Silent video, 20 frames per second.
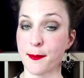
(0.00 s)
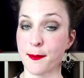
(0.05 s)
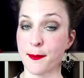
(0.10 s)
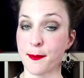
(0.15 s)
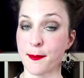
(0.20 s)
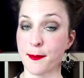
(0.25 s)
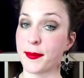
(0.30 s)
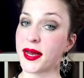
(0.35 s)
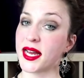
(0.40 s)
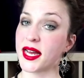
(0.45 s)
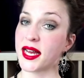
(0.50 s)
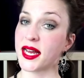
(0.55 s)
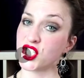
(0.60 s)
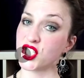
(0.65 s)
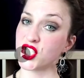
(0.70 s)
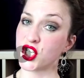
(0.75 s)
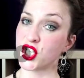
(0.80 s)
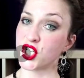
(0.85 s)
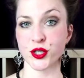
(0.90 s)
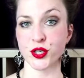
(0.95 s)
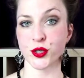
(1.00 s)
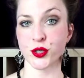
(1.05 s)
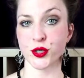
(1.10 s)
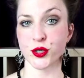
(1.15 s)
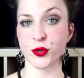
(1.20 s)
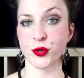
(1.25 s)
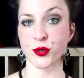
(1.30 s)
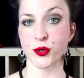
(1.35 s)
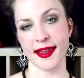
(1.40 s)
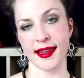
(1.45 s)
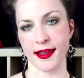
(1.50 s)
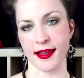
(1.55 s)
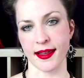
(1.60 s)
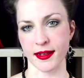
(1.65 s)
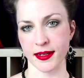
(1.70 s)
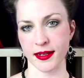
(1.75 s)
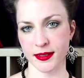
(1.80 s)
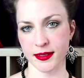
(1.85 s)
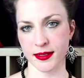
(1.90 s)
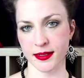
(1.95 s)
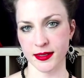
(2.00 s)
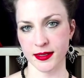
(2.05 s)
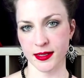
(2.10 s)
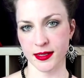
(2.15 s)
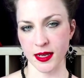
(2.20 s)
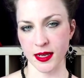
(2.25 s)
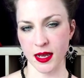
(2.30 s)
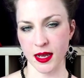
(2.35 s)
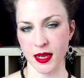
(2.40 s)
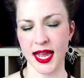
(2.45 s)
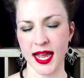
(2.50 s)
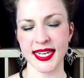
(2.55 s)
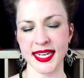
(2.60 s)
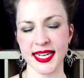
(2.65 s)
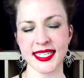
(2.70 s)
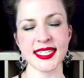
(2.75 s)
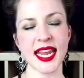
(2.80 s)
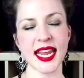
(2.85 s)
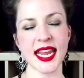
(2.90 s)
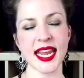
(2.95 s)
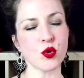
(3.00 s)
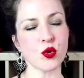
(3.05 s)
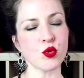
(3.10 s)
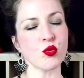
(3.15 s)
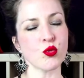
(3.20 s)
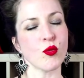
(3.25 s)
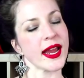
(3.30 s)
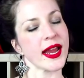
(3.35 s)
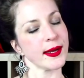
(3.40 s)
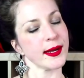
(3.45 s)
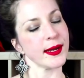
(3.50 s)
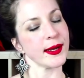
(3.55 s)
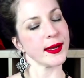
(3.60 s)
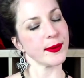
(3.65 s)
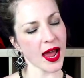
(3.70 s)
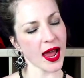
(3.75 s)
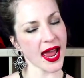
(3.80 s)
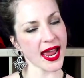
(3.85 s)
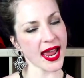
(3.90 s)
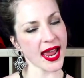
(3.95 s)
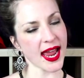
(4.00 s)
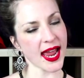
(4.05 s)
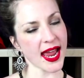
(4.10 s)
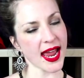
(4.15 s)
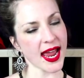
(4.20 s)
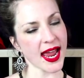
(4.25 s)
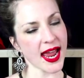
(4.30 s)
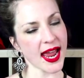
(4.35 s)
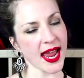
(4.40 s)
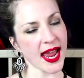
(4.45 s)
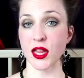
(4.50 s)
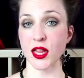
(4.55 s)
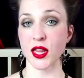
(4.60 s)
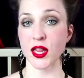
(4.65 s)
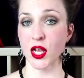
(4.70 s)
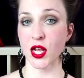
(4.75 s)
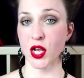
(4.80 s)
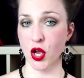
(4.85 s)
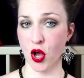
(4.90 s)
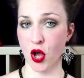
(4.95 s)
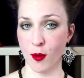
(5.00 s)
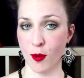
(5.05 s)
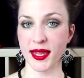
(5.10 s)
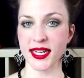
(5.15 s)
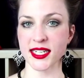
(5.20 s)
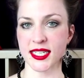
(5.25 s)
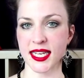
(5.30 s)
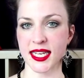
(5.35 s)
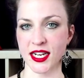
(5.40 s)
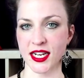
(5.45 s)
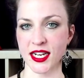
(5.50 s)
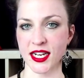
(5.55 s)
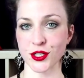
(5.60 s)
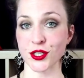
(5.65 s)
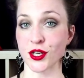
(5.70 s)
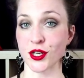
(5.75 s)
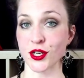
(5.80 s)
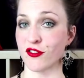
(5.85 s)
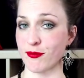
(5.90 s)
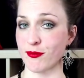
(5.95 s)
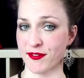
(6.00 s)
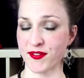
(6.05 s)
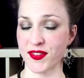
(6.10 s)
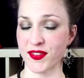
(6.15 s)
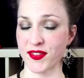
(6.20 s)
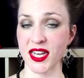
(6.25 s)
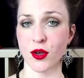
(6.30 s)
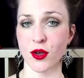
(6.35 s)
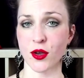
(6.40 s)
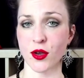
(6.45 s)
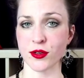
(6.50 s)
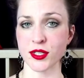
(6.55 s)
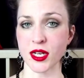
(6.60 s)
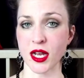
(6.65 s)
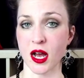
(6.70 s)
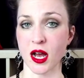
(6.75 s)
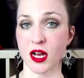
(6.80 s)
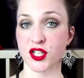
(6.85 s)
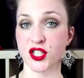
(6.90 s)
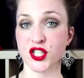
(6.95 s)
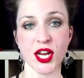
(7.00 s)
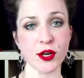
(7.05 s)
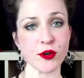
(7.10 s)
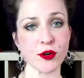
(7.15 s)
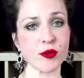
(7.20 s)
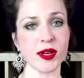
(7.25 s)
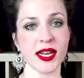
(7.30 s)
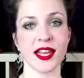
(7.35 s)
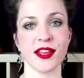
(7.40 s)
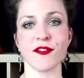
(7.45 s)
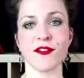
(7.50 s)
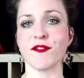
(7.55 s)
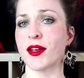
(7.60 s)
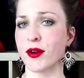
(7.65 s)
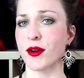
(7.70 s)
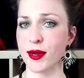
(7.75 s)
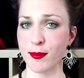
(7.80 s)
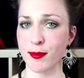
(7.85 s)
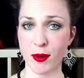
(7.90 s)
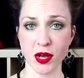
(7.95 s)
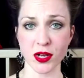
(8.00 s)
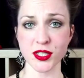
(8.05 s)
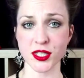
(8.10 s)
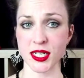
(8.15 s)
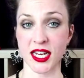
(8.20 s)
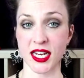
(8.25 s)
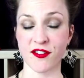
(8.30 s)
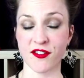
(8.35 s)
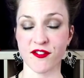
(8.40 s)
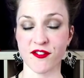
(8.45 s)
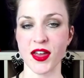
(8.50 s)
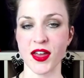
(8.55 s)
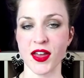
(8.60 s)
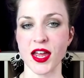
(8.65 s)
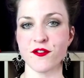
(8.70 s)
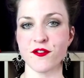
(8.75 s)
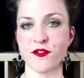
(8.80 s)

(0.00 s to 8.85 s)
But don't do it here. I take great pride in the fact that the comment sections of my videos are generally very positive and full of health.